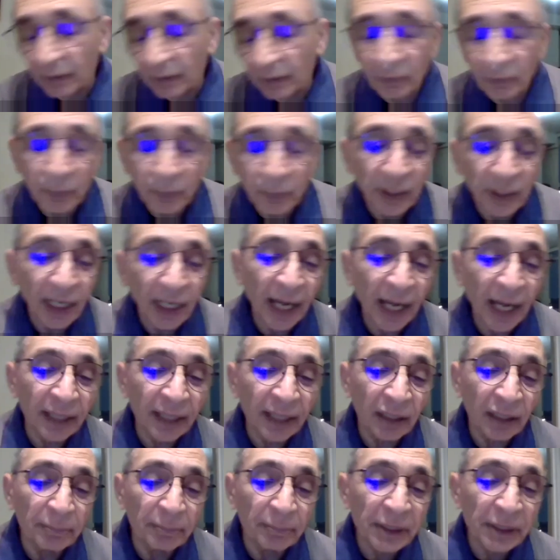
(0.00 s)
we had
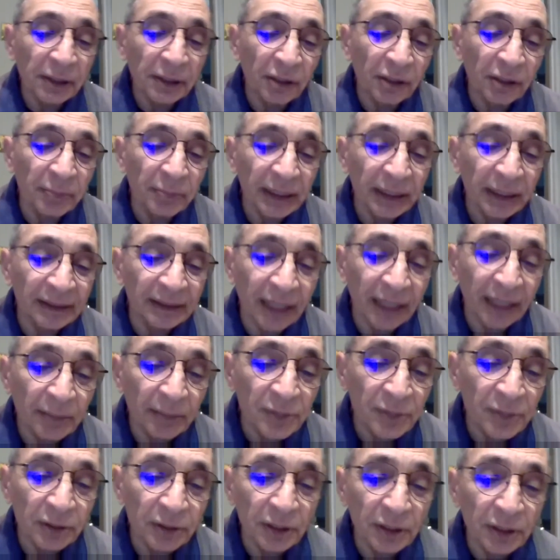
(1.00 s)
our midterm exams
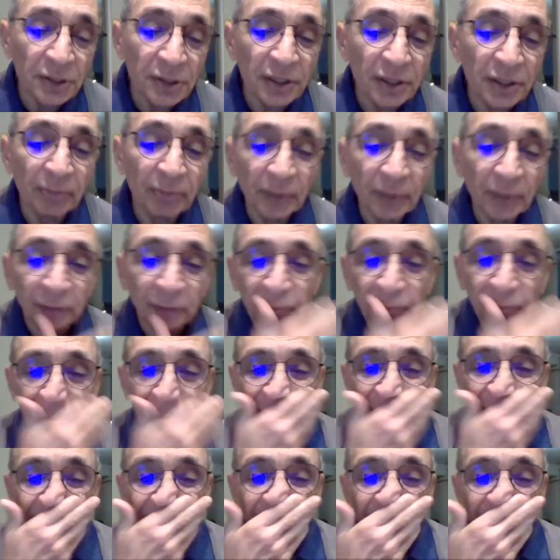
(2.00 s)
in December.
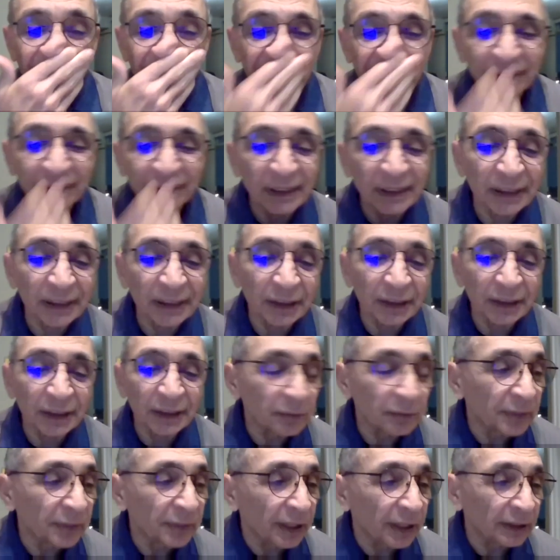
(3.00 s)
Now, the
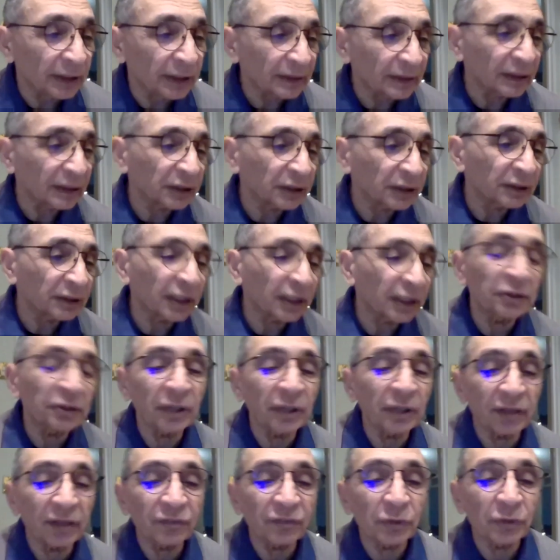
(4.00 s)
system there is such that you
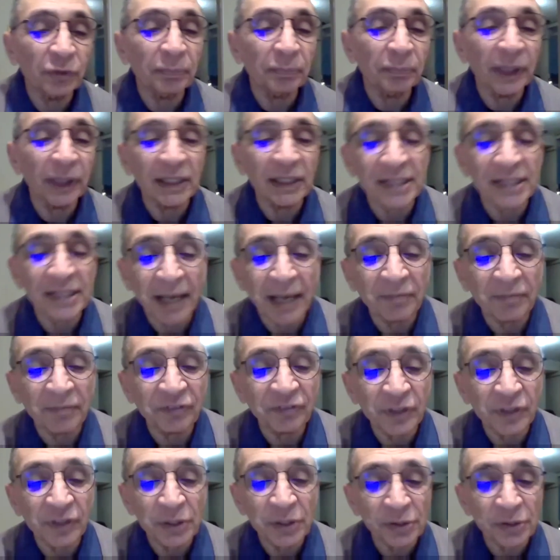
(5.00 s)
have to pay exam
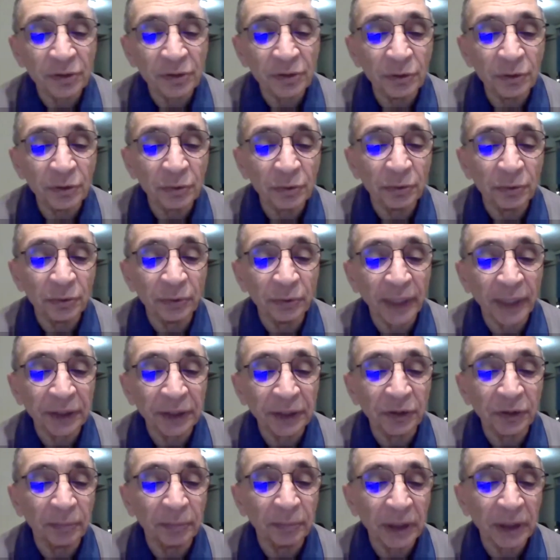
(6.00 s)
fees to write
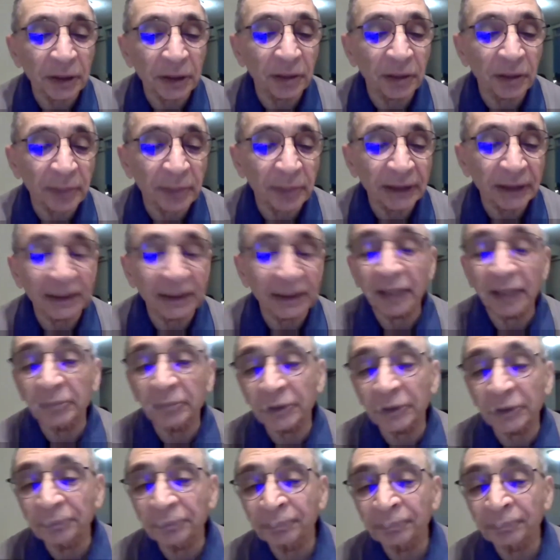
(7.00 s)
your midterm exams.